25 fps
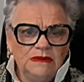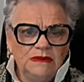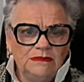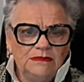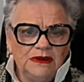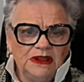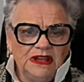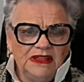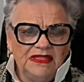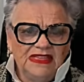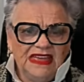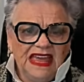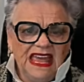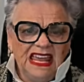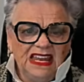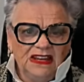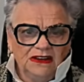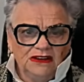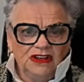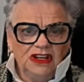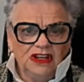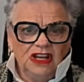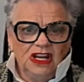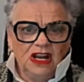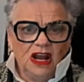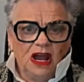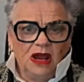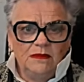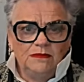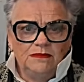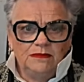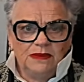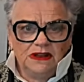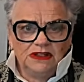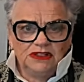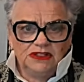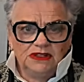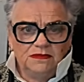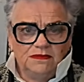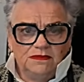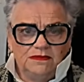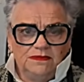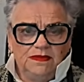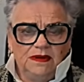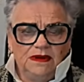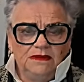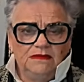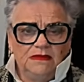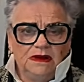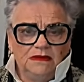we be then? A bunch of,
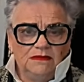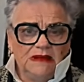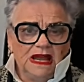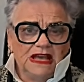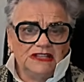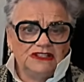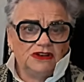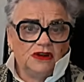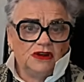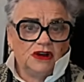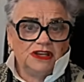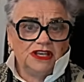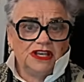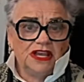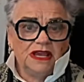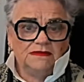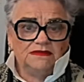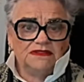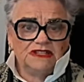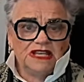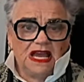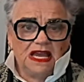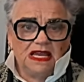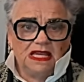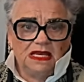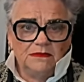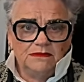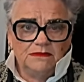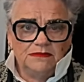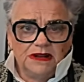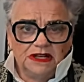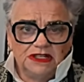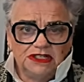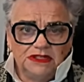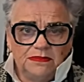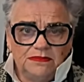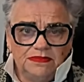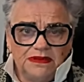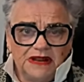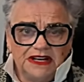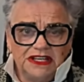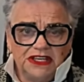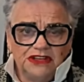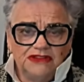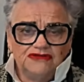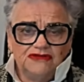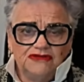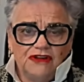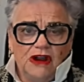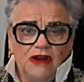as I keep saying, a bunch of
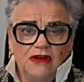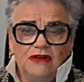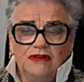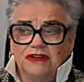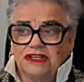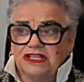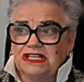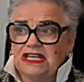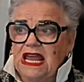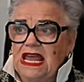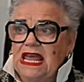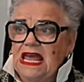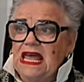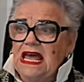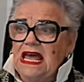bloody drones.